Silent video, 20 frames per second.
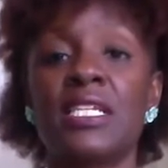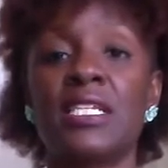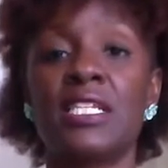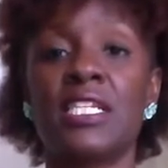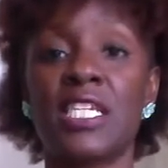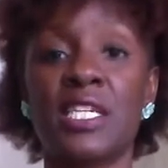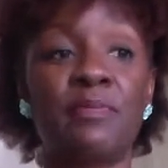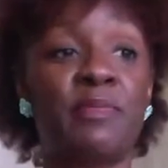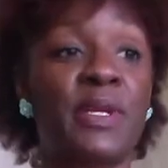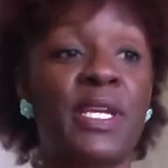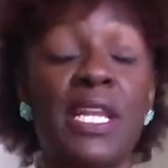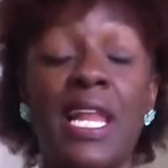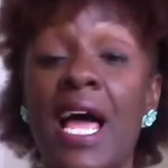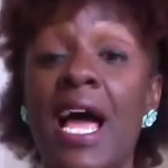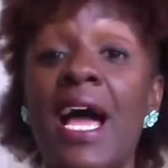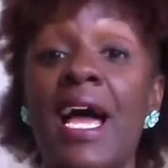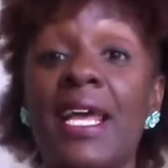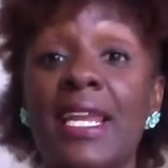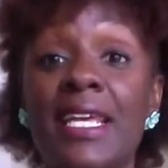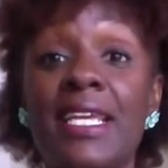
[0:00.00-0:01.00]
G P
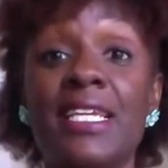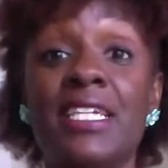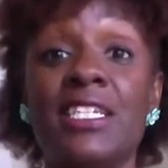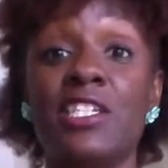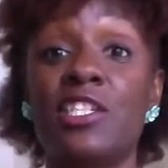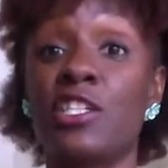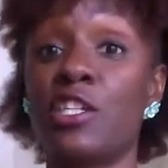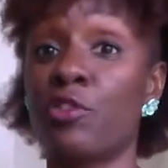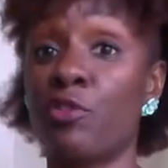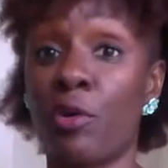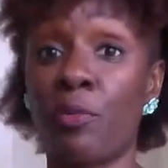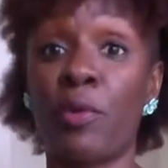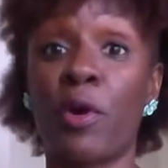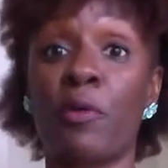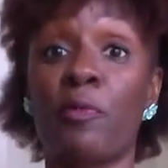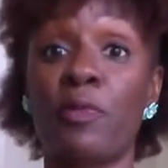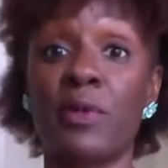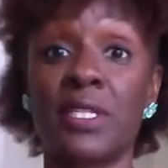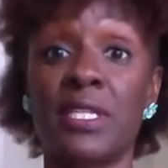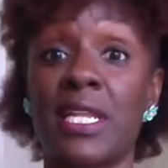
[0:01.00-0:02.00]
line is general
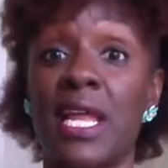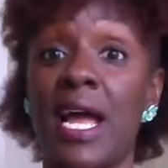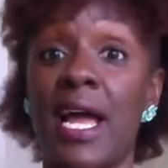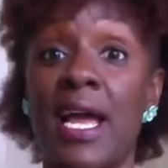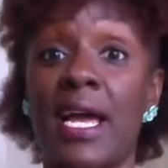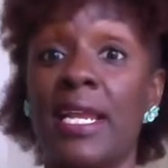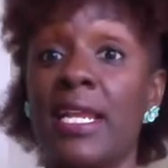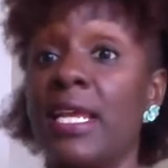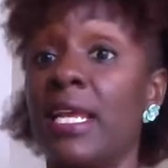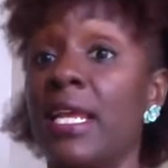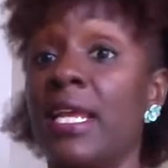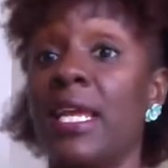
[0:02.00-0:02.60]
purpose line.